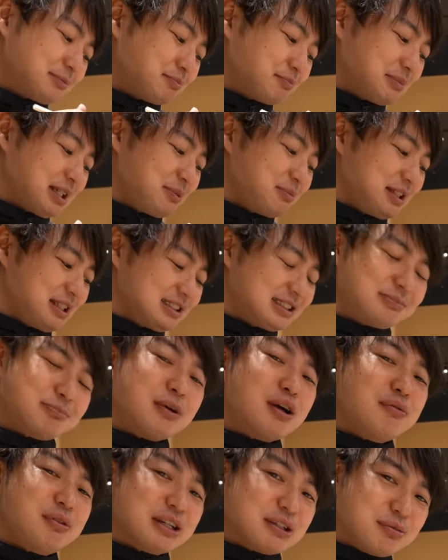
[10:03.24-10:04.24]
maybe it's
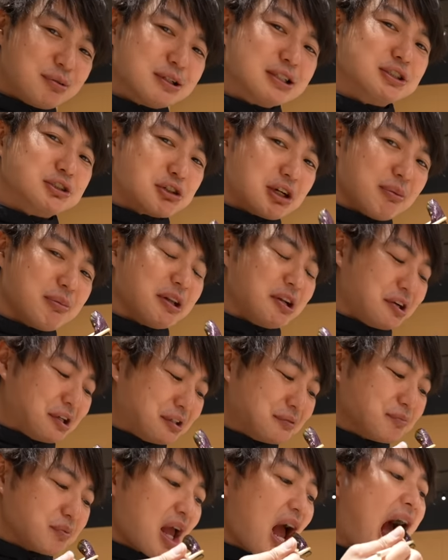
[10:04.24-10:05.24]
perfect for the
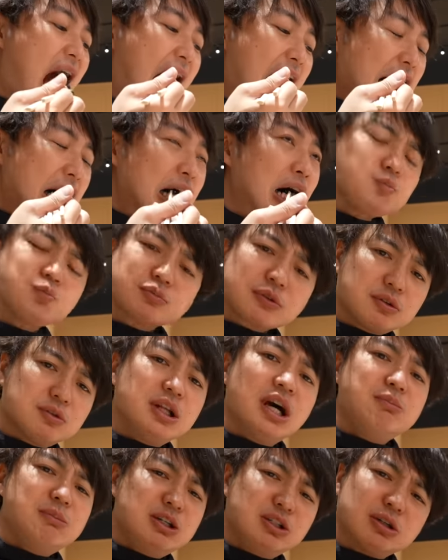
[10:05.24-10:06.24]
traveler.
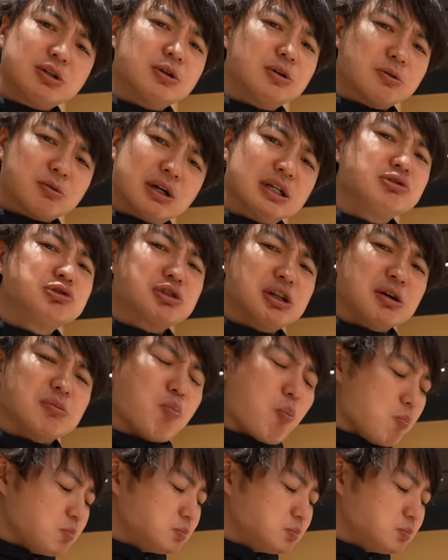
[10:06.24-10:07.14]
They made a good restaurant.